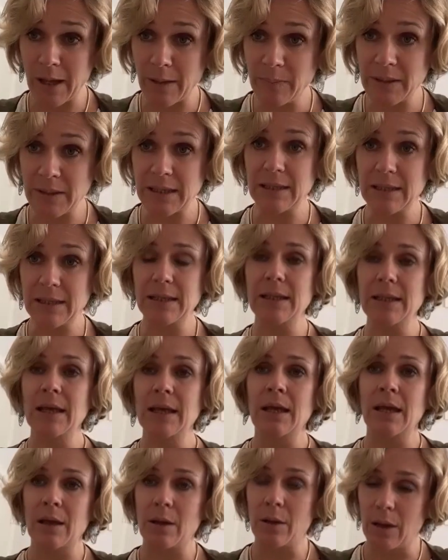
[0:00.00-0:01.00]
publicly
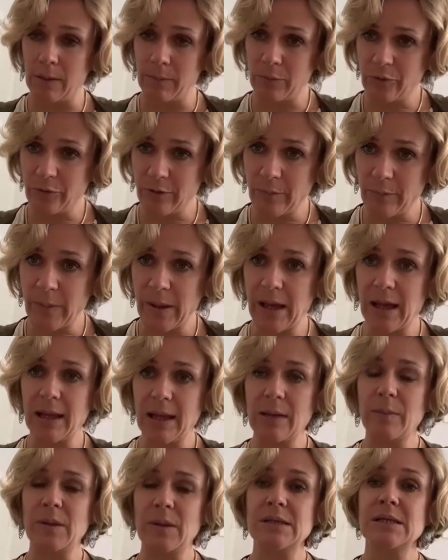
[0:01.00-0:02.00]
and to the
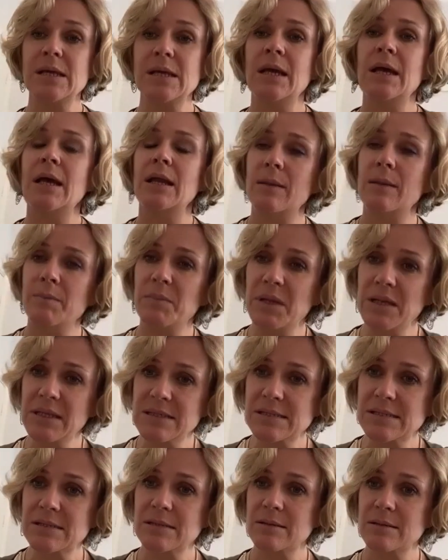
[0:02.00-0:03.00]
parliament, and the
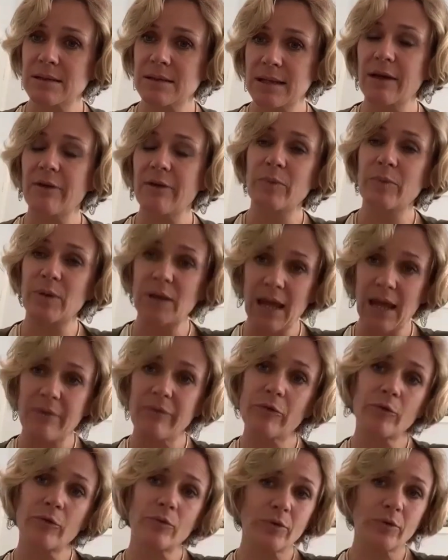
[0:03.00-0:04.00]
minister and the government
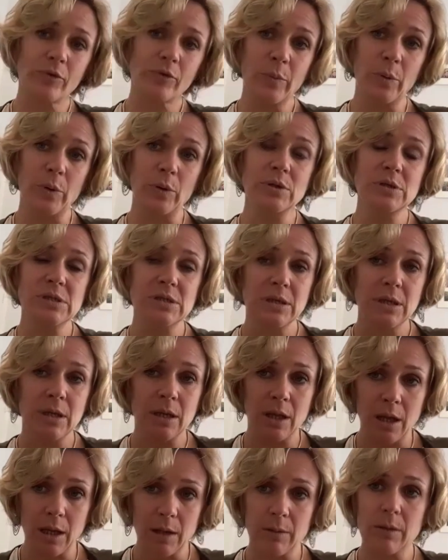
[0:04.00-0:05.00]
have to respond
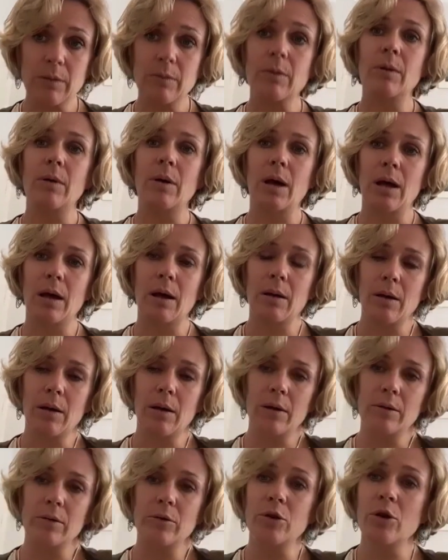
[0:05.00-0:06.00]
and
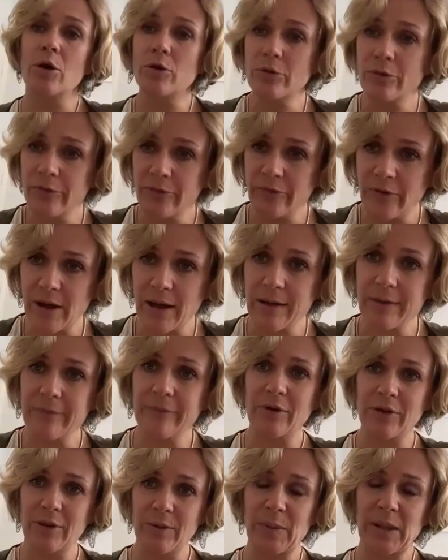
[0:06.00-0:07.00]
notify of
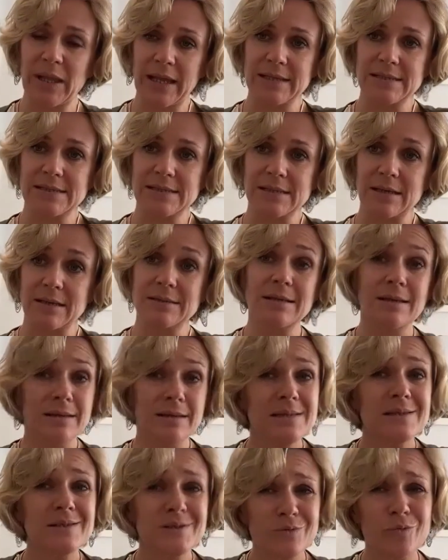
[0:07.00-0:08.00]
what the plans are. So
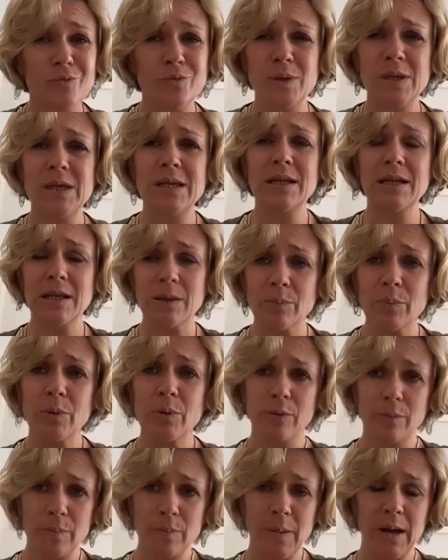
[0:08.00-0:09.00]
this is a really
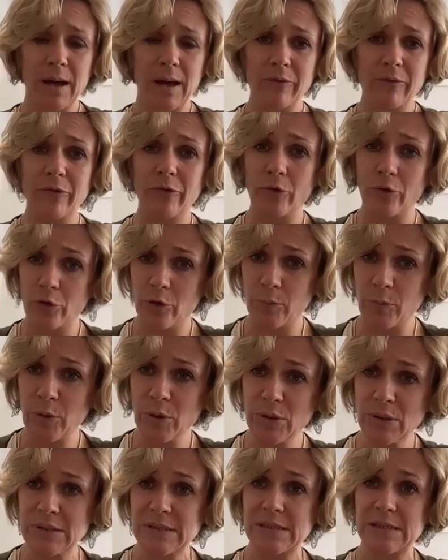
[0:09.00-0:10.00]
important part for
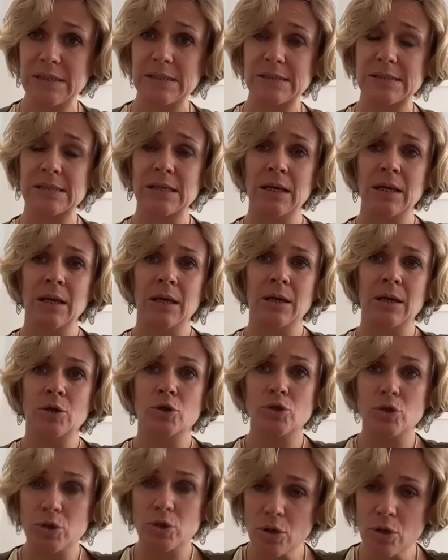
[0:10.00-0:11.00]
communities
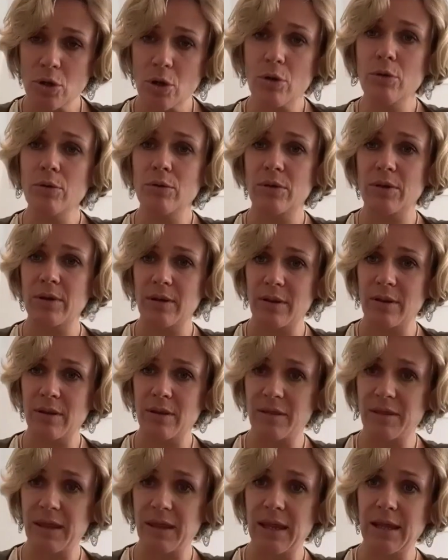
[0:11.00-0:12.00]
to know that
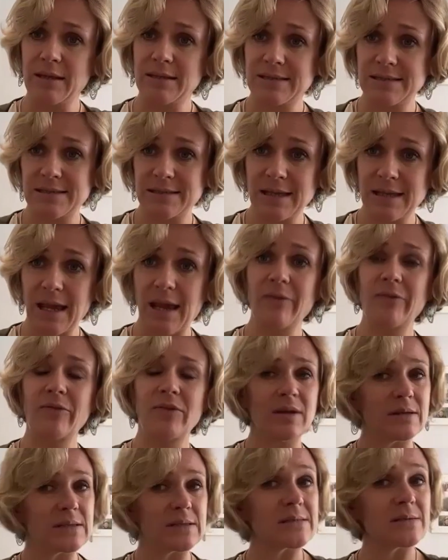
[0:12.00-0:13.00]
their
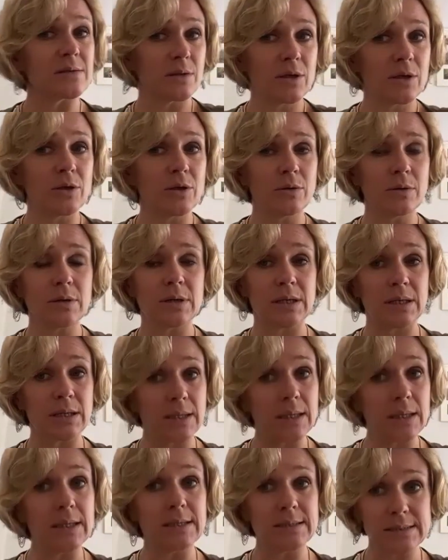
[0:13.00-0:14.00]
safety and
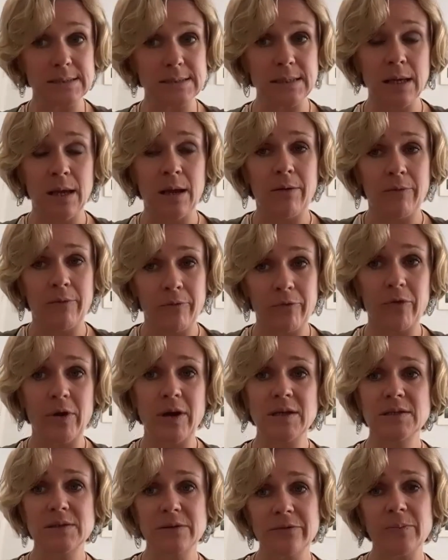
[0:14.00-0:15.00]
security is
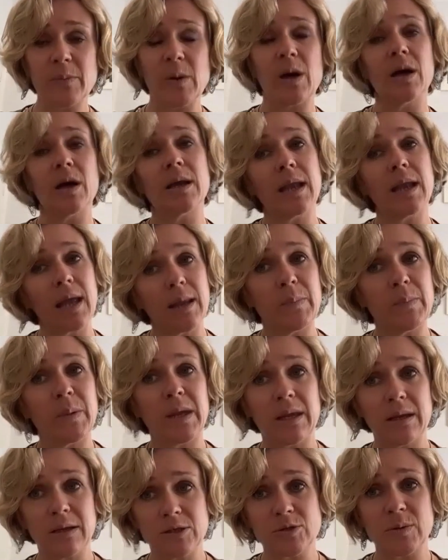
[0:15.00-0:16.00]
front of mind and
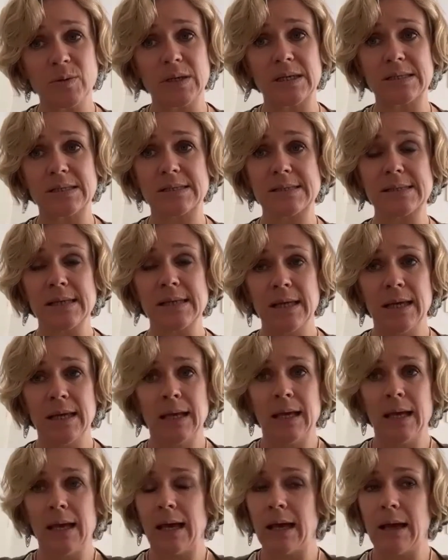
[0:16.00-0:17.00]
being addressed.
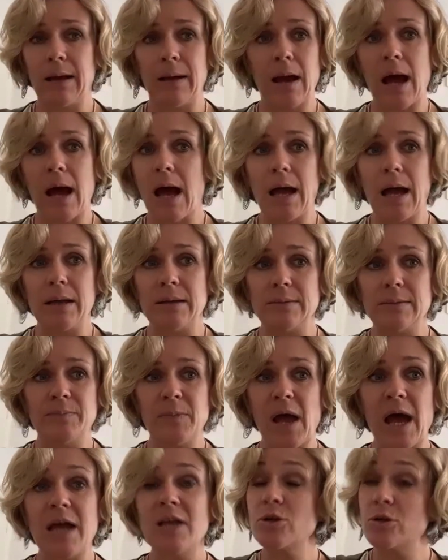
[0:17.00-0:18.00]
I
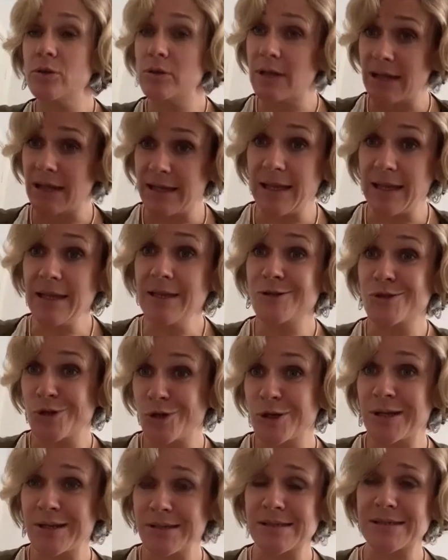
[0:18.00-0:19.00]
don't
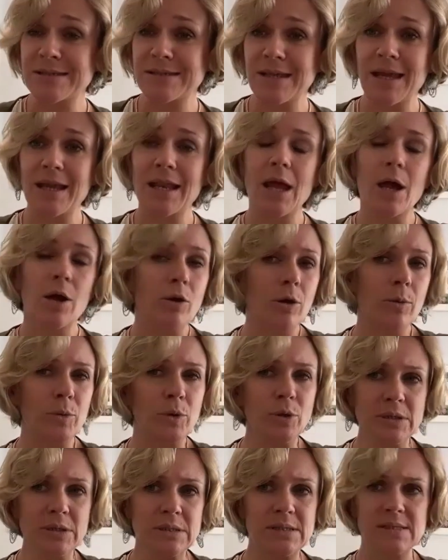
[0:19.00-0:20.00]
understand how
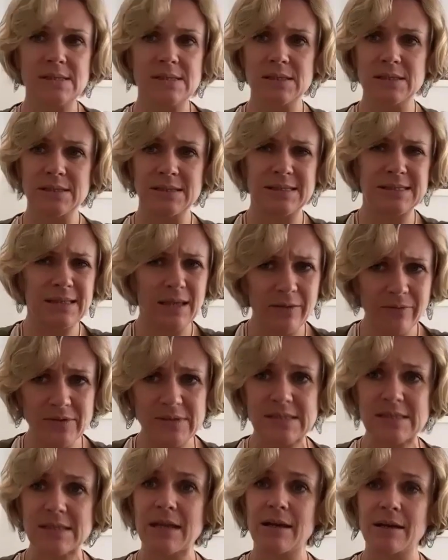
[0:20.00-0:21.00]
communities
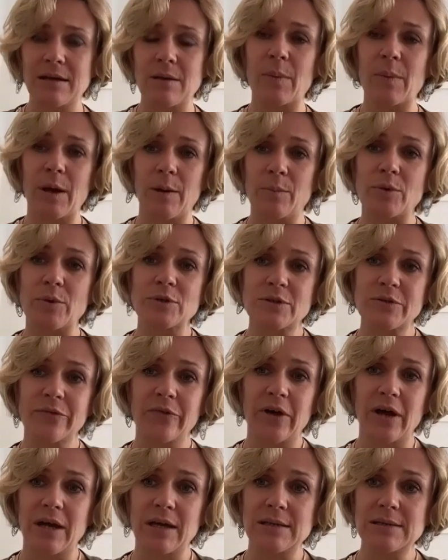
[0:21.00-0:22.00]
devastated by
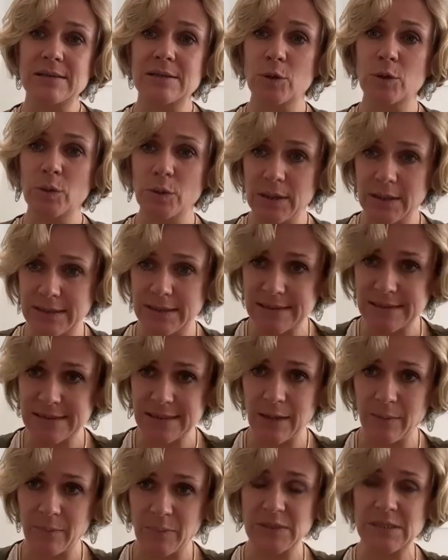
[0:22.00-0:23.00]
bushfires could
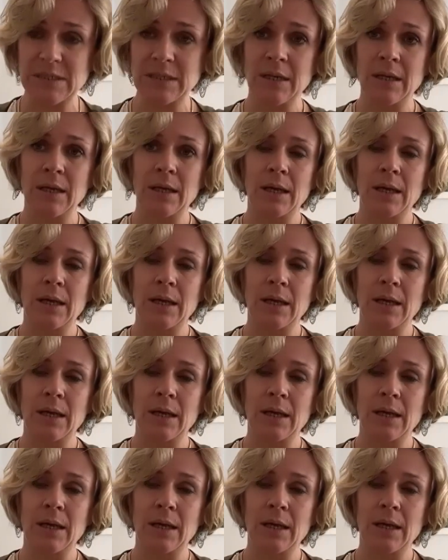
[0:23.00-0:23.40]
accept